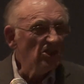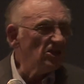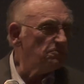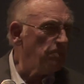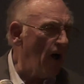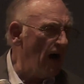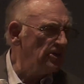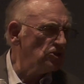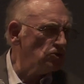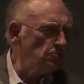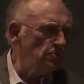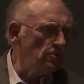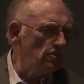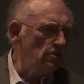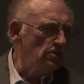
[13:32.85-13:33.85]
it
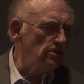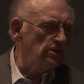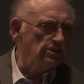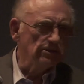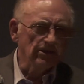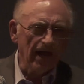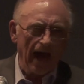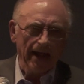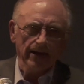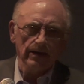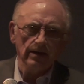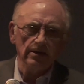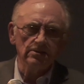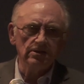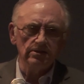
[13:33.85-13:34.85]
possible in
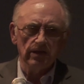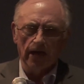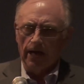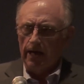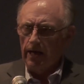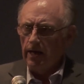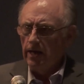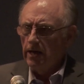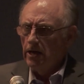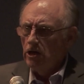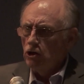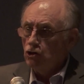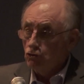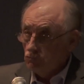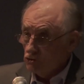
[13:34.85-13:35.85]
Canada today
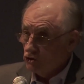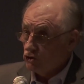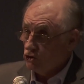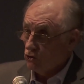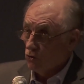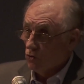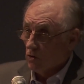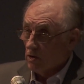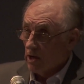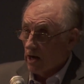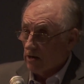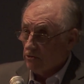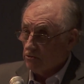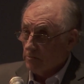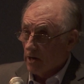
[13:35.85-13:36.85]
to restore our
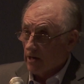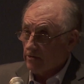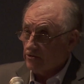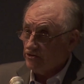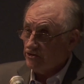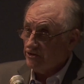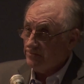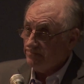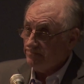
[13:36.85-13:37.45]
democracy?